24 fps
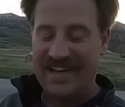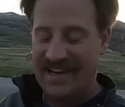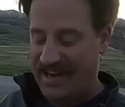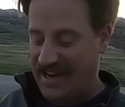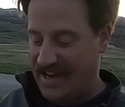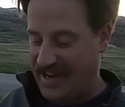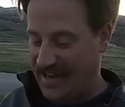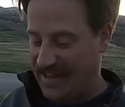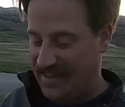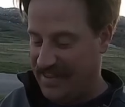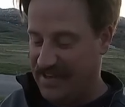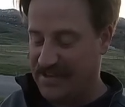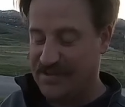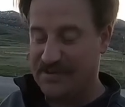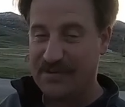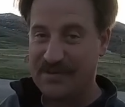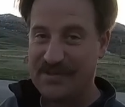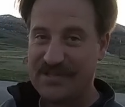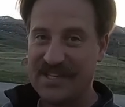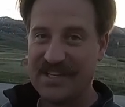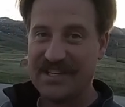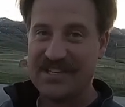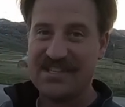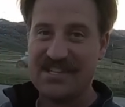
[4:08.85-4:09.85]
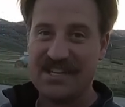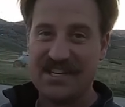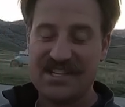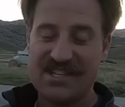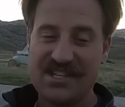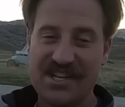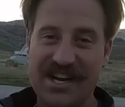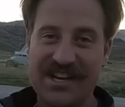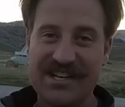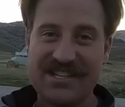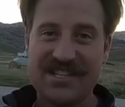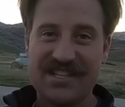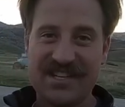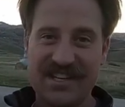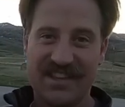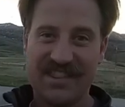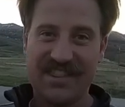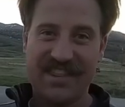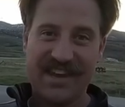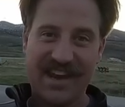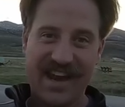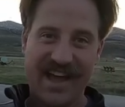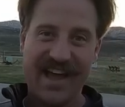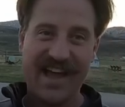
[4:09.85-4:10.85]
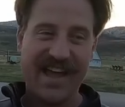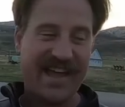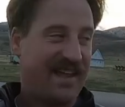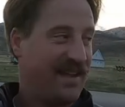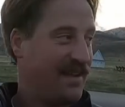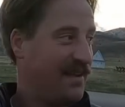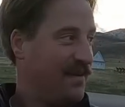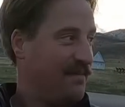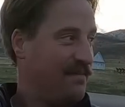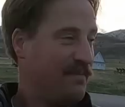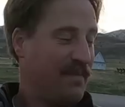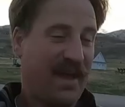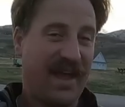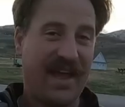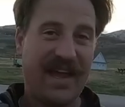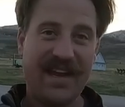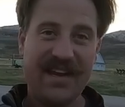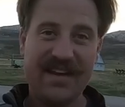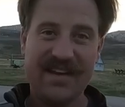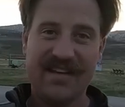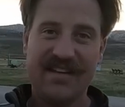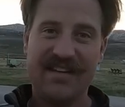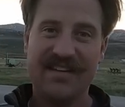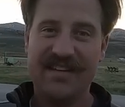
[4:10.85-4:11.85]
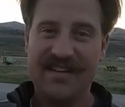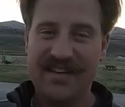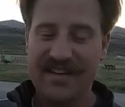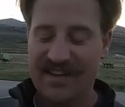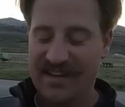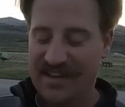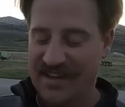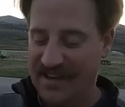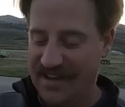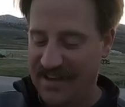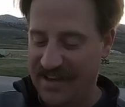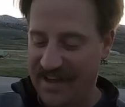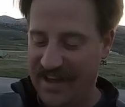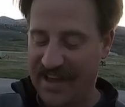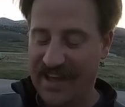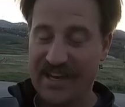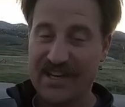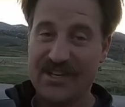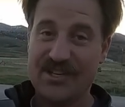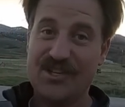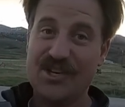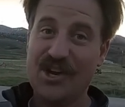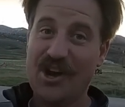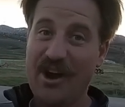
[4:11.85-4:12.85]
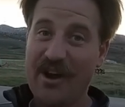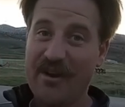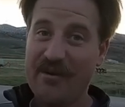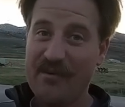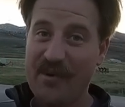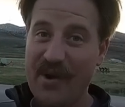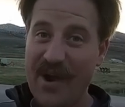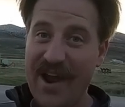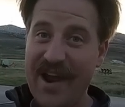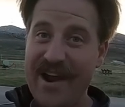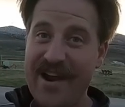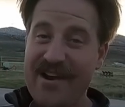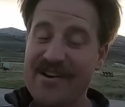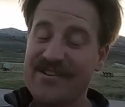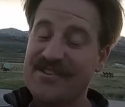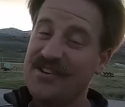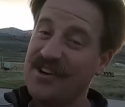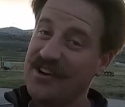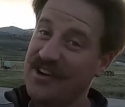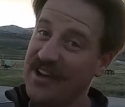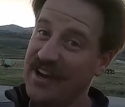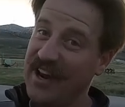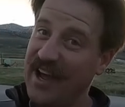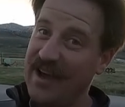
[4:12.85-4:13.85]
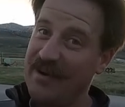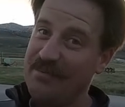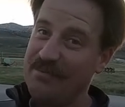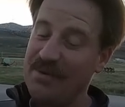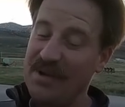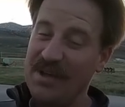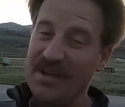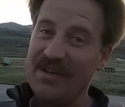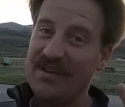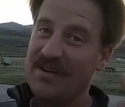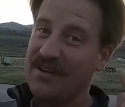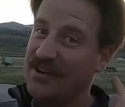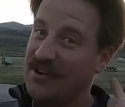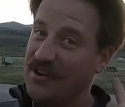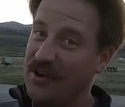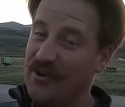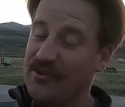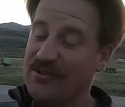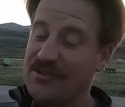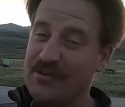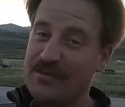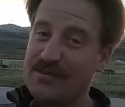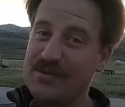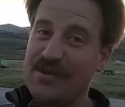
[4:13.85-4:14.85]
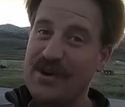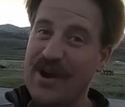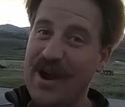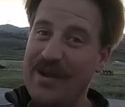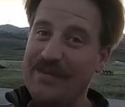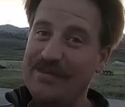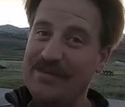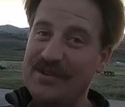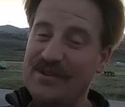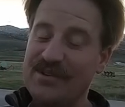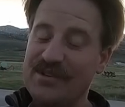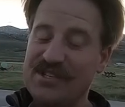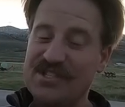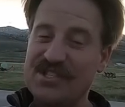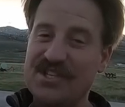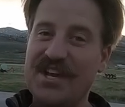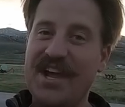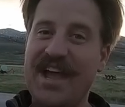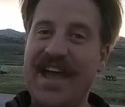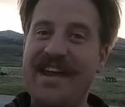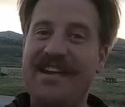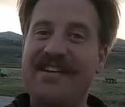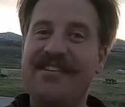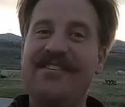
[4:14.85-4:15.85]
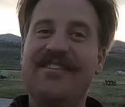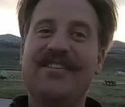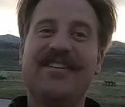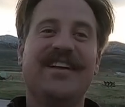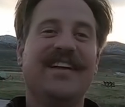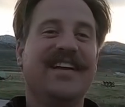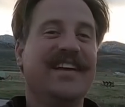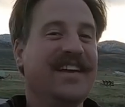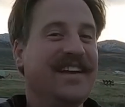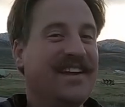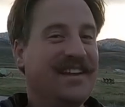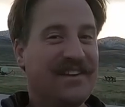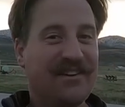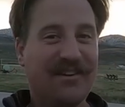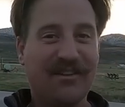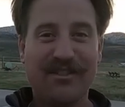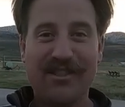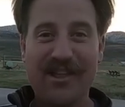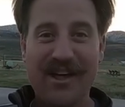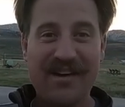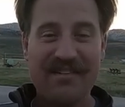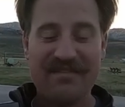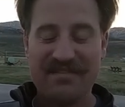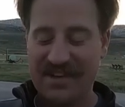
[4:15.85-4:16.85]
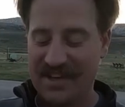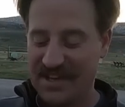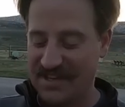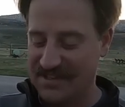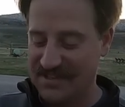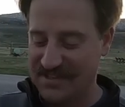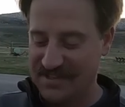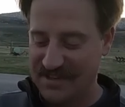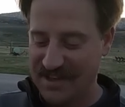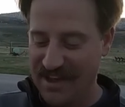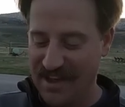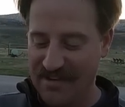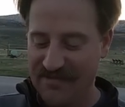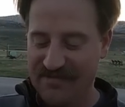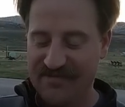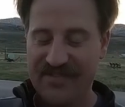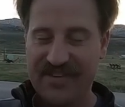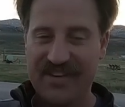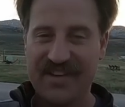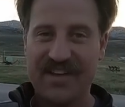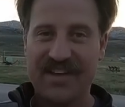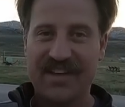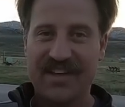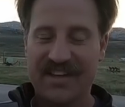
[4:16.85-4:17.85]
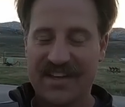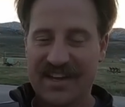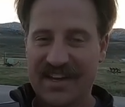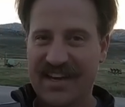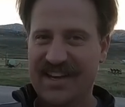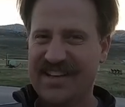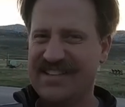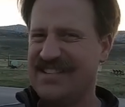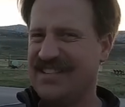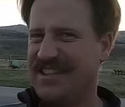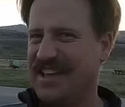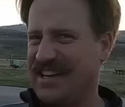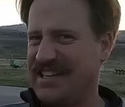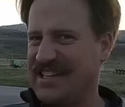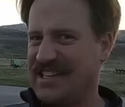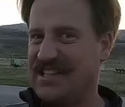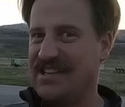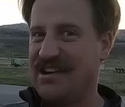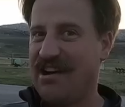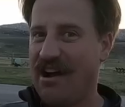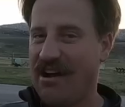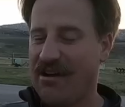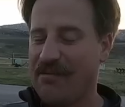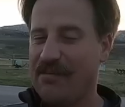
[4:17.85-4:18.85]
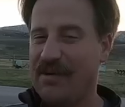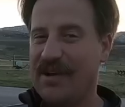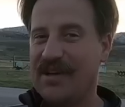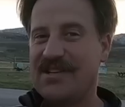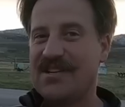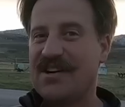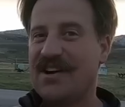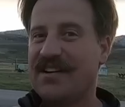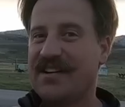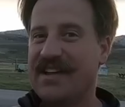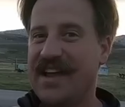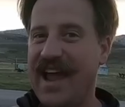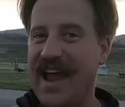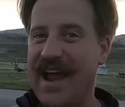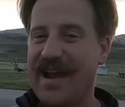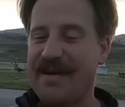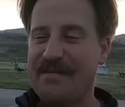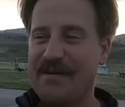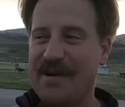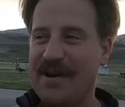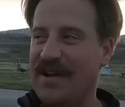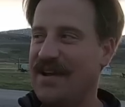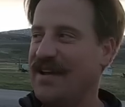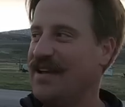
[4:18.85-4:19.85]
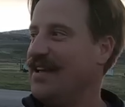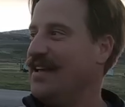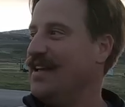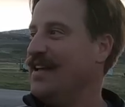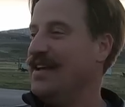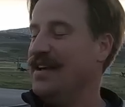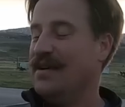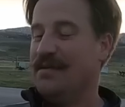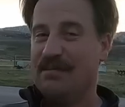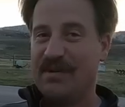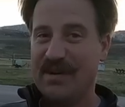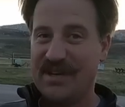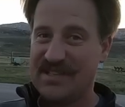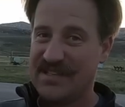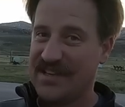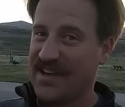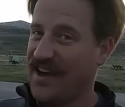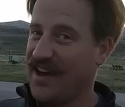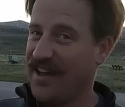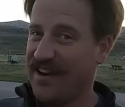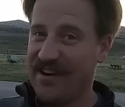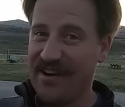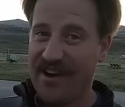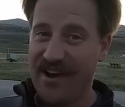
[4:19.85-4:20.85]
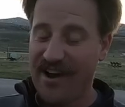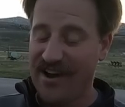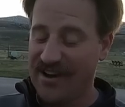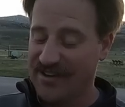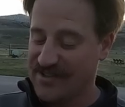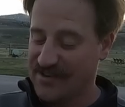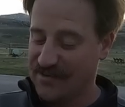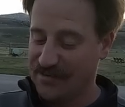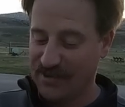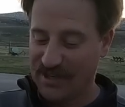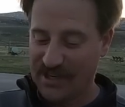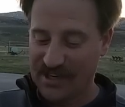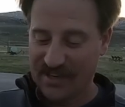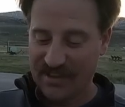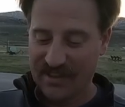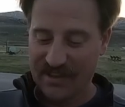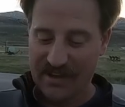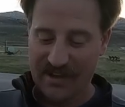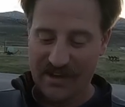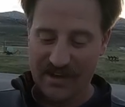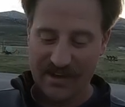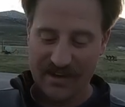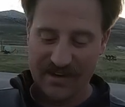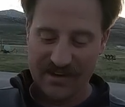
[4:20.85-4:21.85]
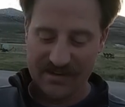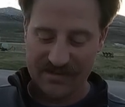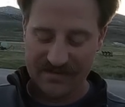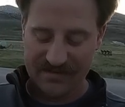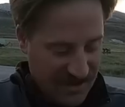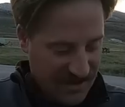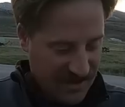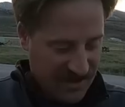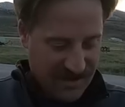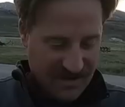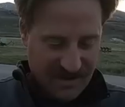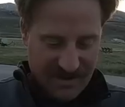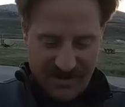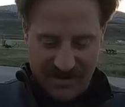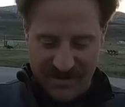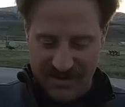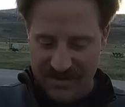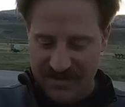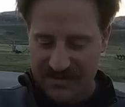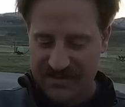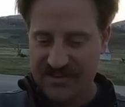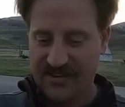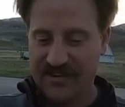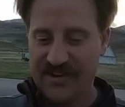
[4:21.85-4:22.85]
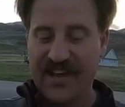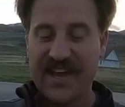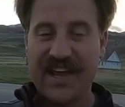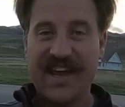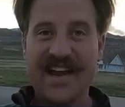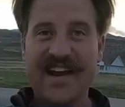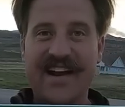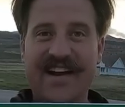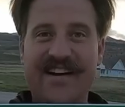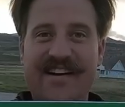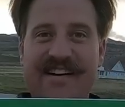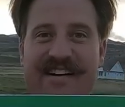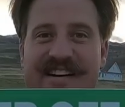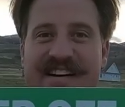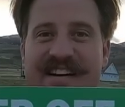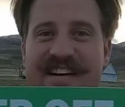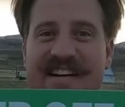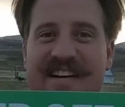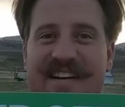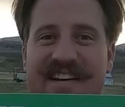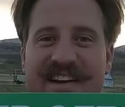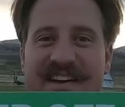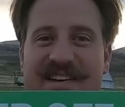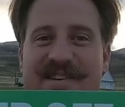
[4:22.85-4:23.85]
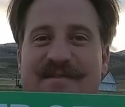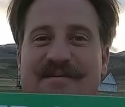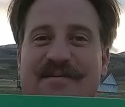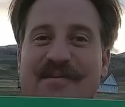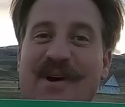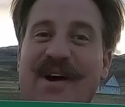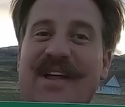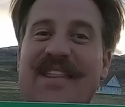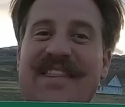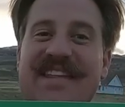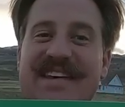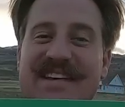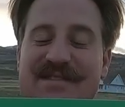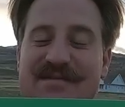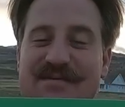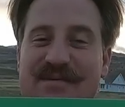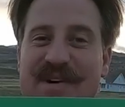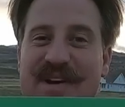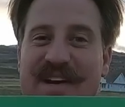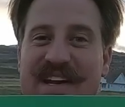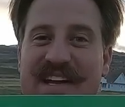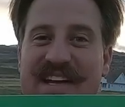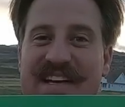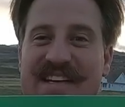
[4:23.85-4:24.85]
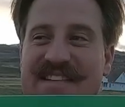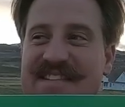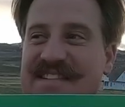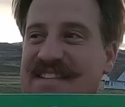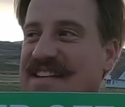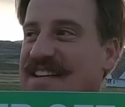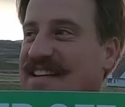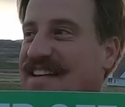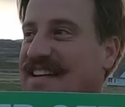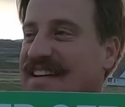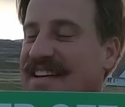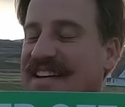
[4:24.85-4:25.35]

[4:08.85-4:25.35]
And this was a suggestion that I made and John Ware took it up. Go subscribe to his channel. You'll love his stuff. He doesn't like to talk much on camera, but he's got an awesome looking lawn. So here is what this one is.